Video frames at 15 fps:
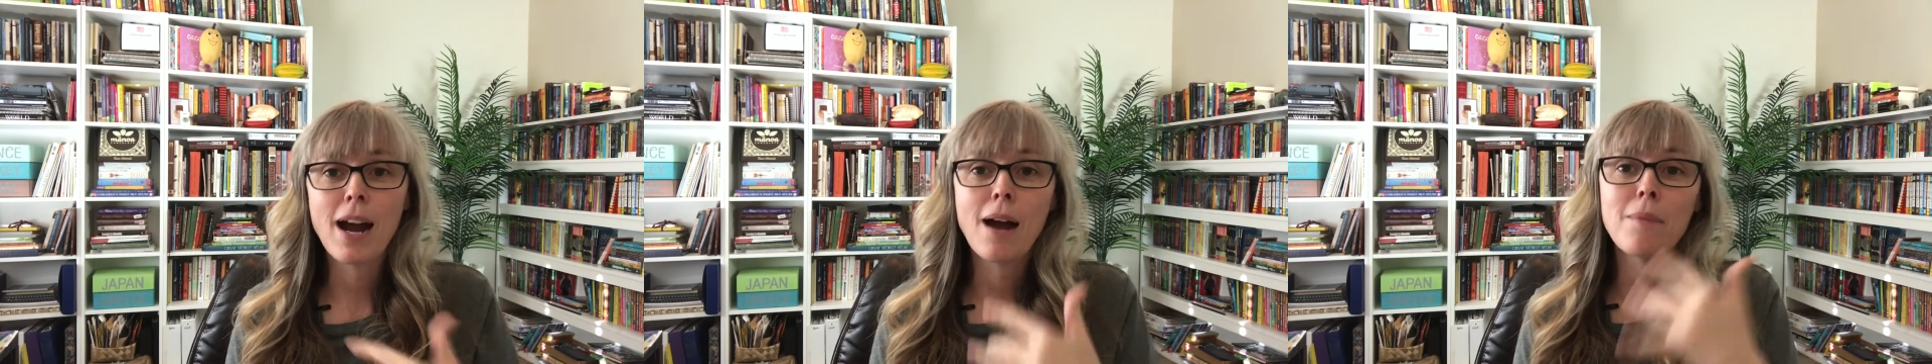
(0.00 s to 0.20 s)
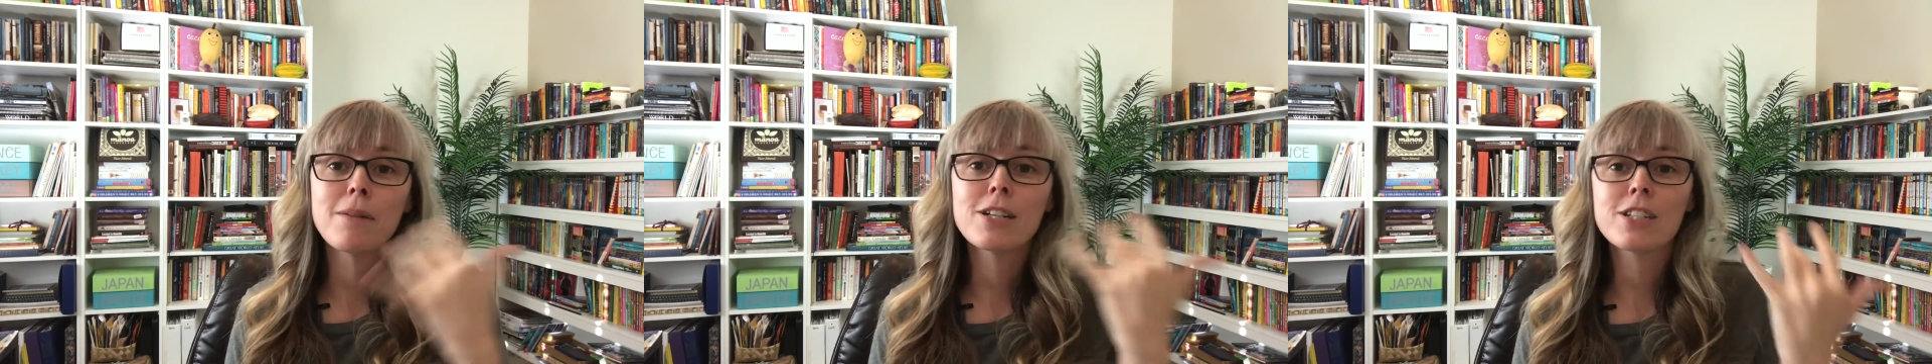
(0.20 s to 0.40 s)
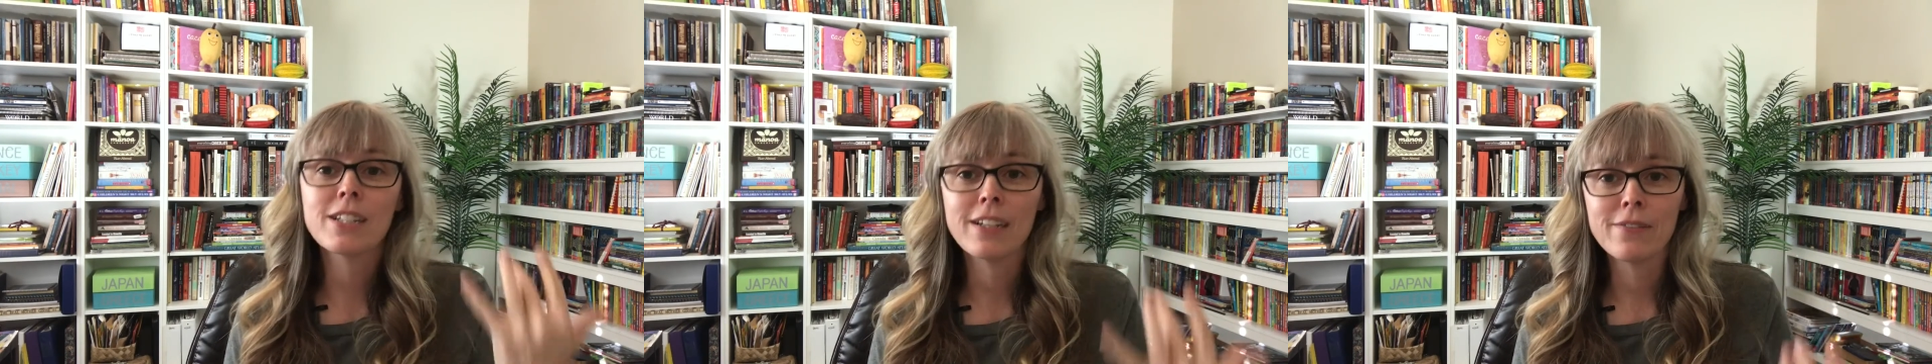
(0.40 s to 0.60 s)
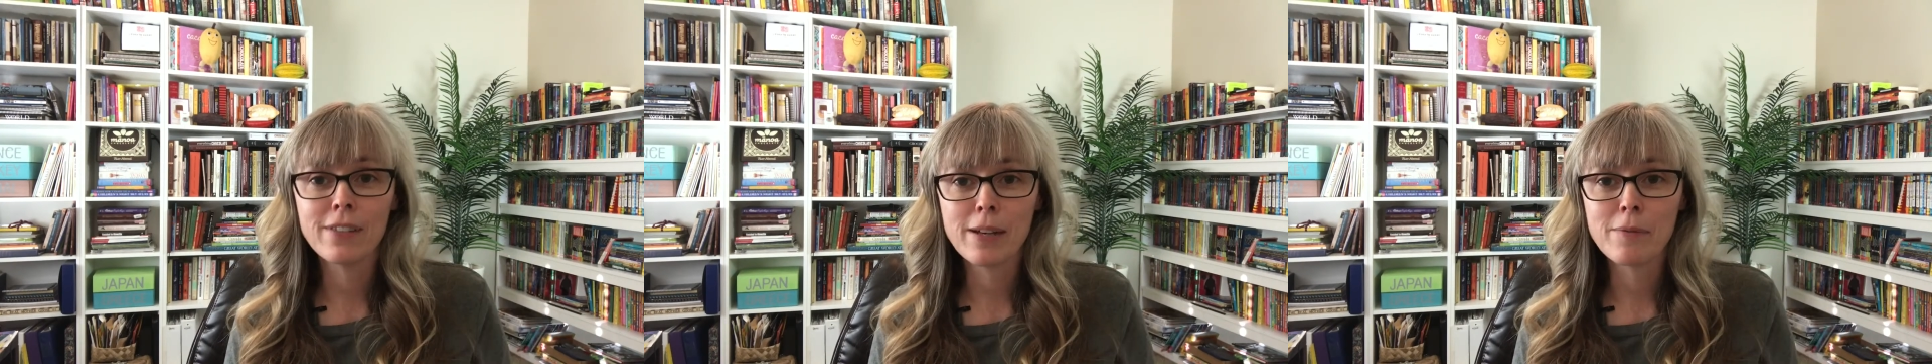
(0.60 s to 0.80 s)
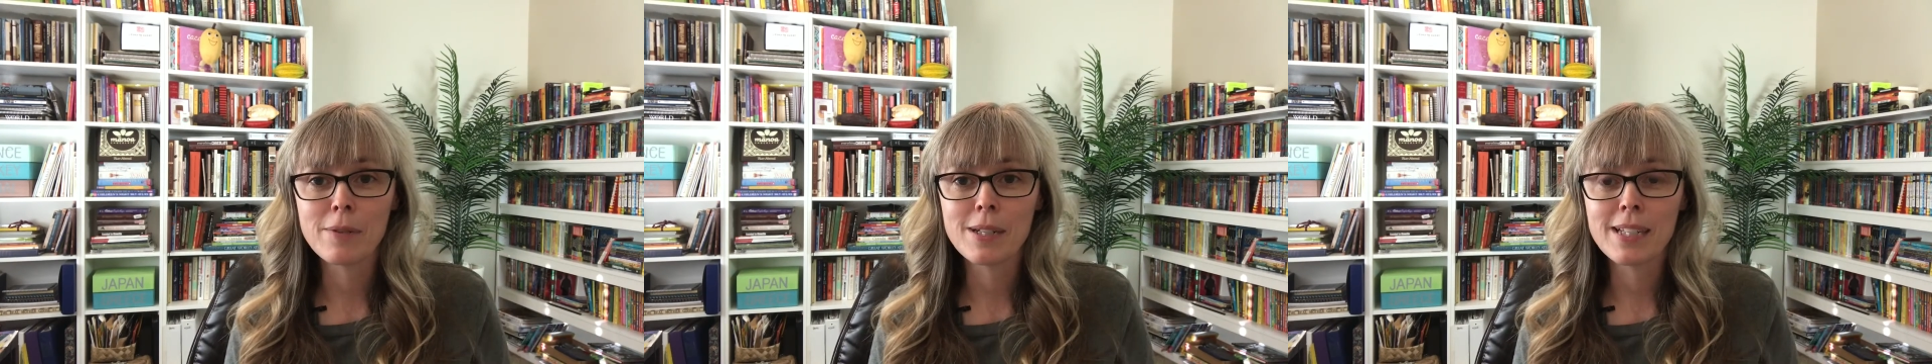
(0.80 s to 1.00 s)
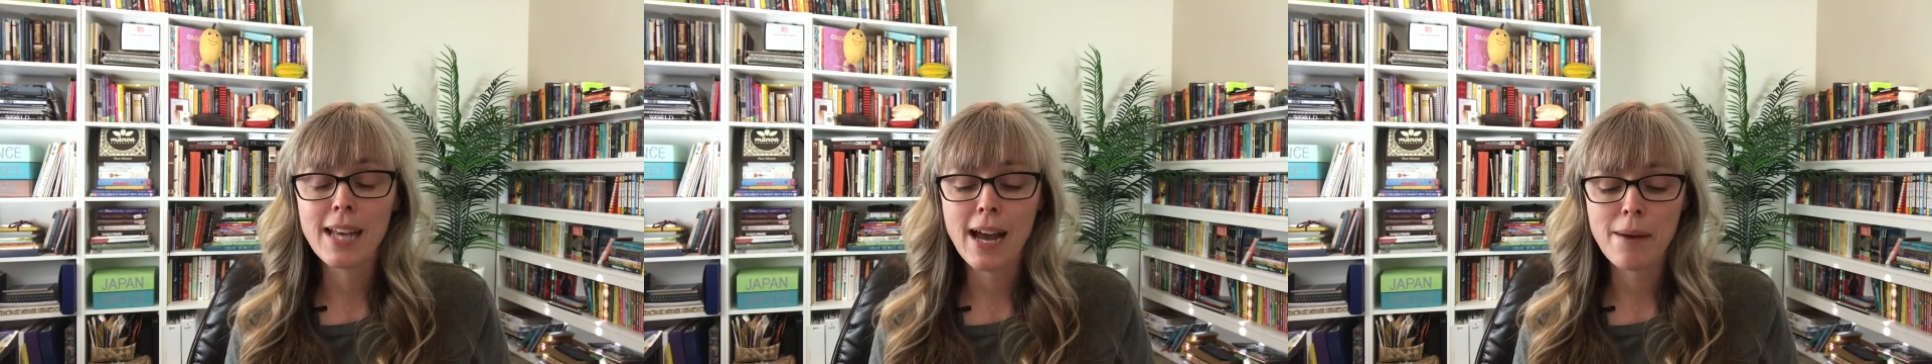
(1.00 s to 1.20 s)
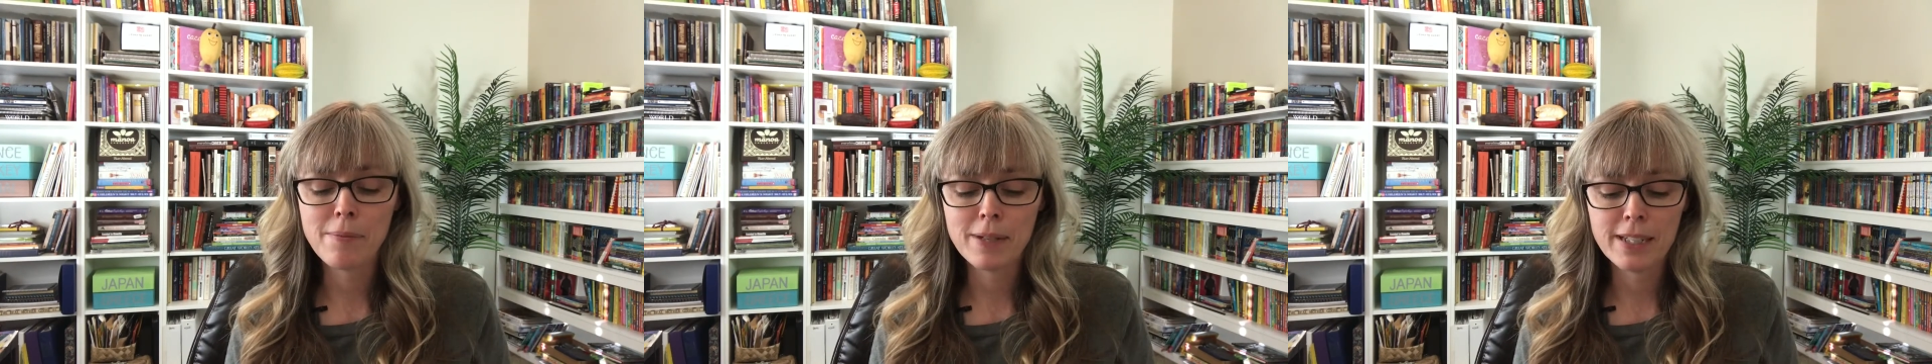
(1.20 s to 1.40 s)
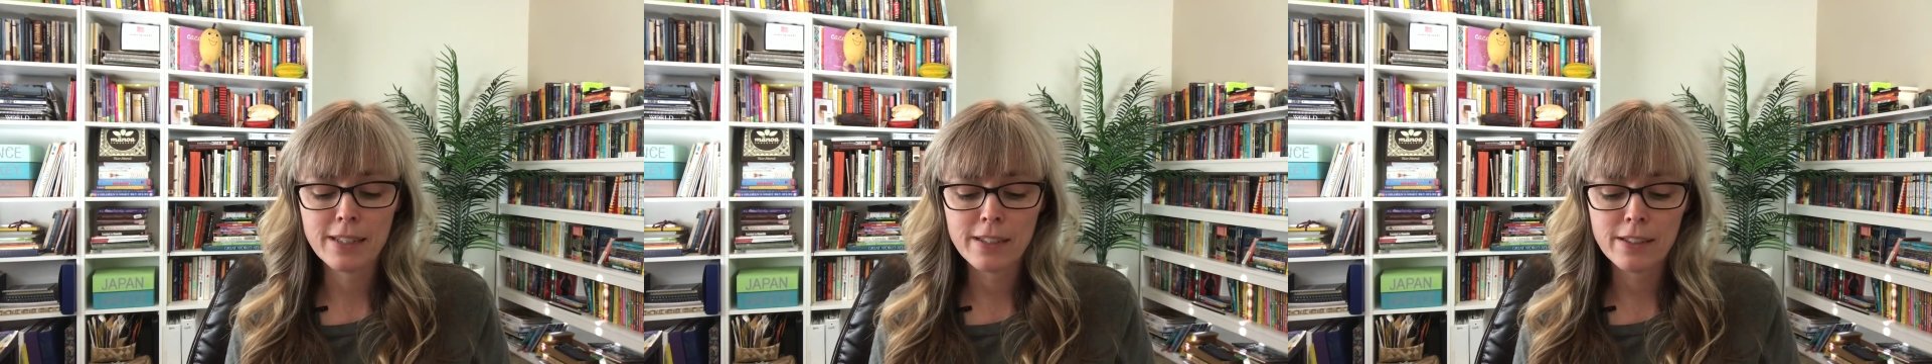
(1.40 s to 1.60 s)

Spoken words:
how much slave labor is happening,